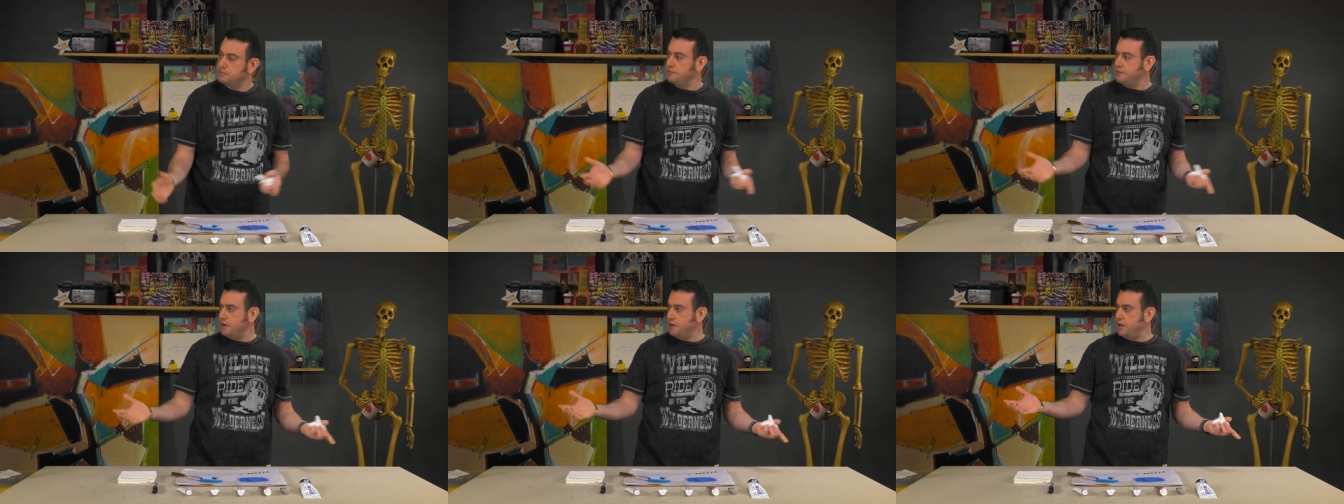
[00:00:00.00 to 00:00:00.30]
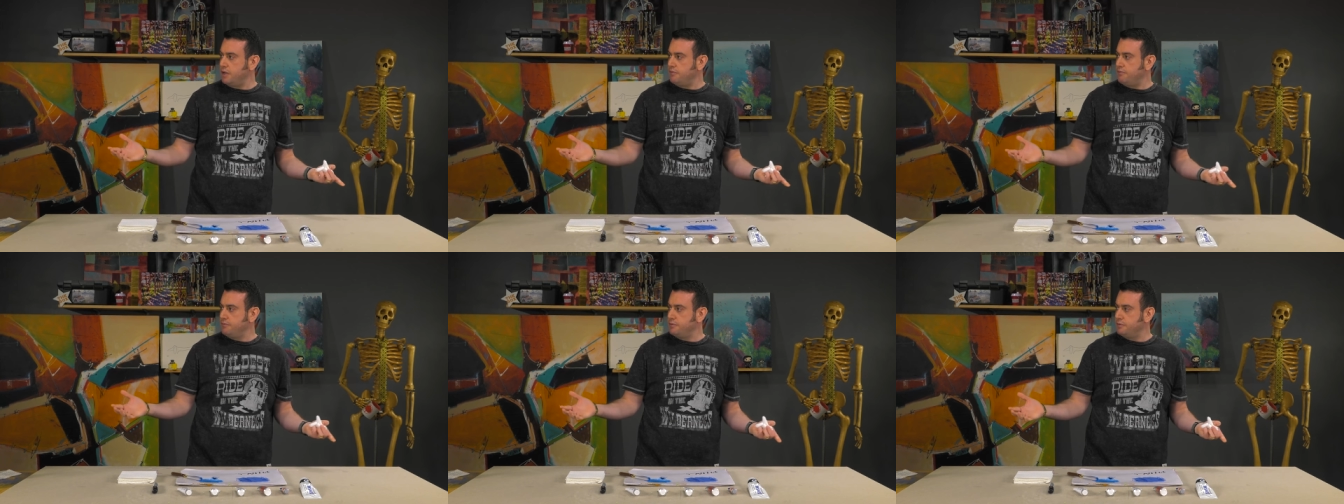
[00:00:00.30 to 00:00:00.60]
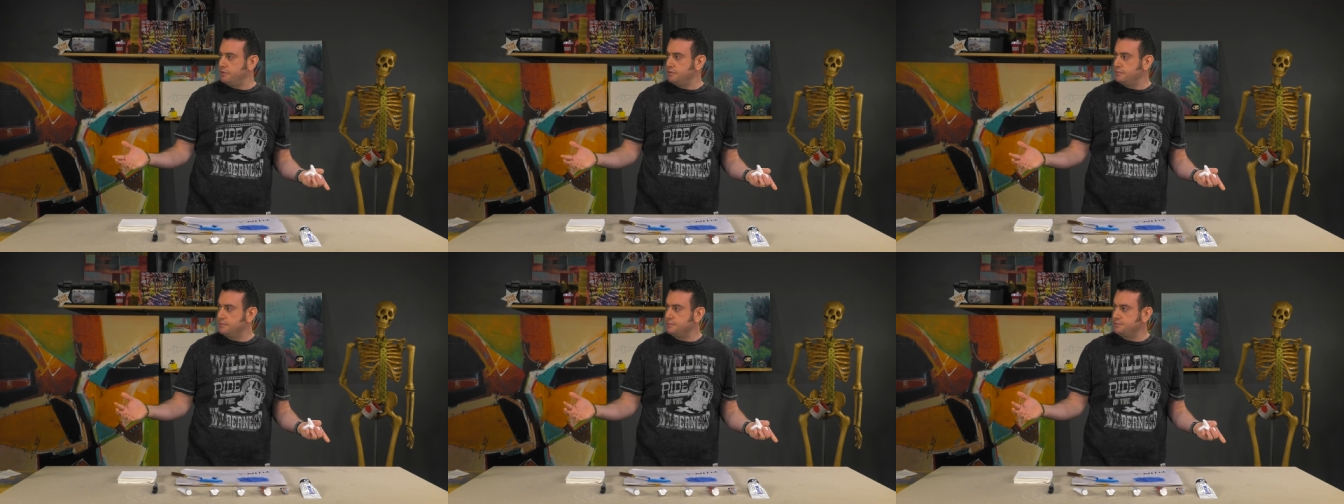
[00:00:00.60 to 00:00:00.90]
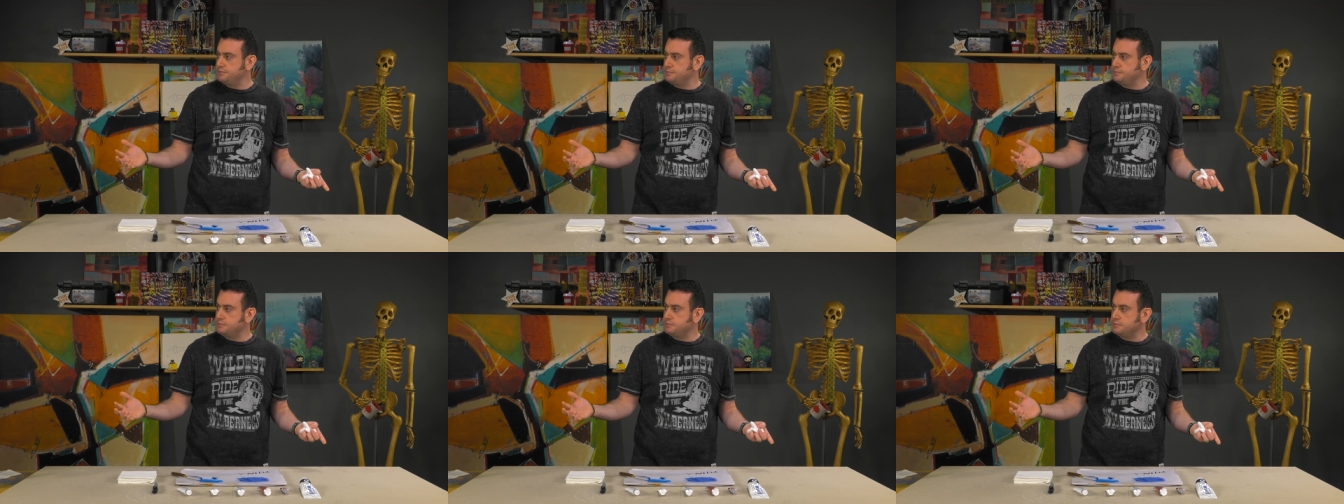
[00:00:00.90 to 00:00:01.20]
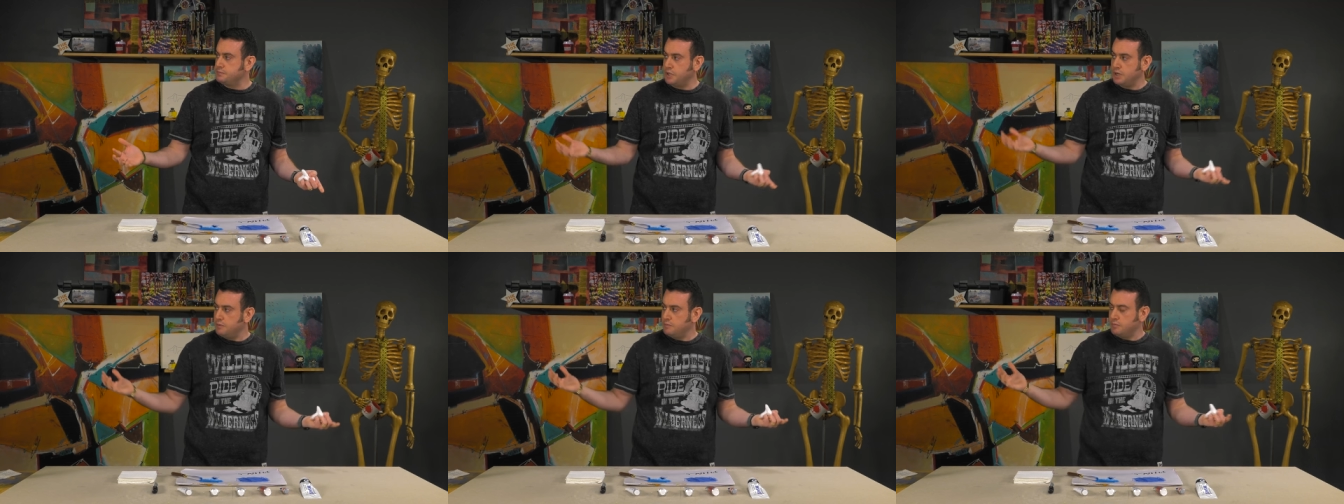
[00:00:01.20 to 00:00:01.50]
Fair enough?
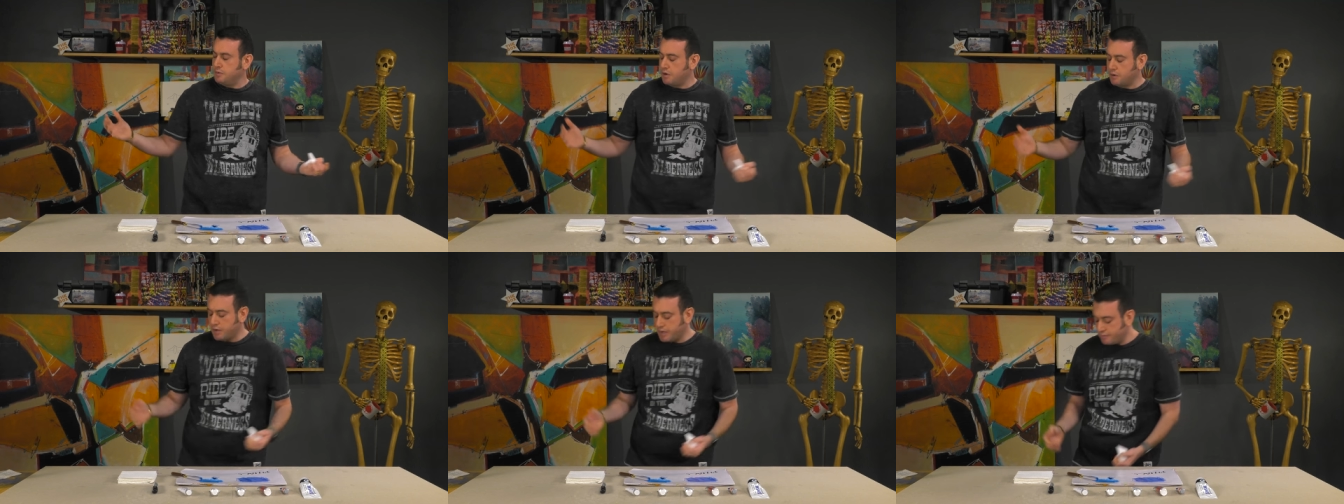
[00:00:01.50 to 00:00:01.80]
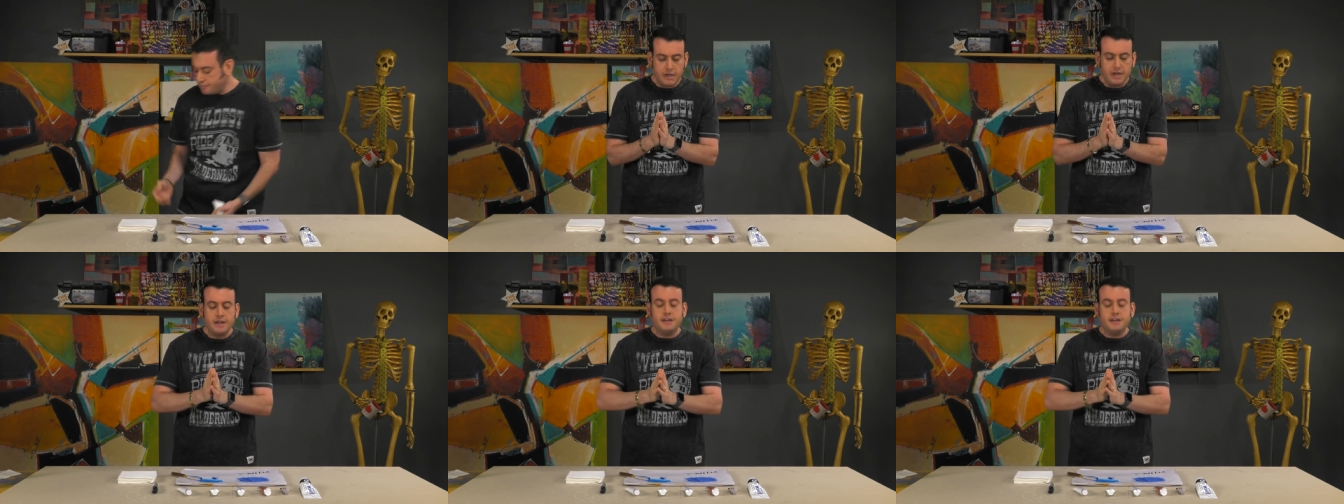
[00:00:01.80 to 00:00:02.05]
No? Okay.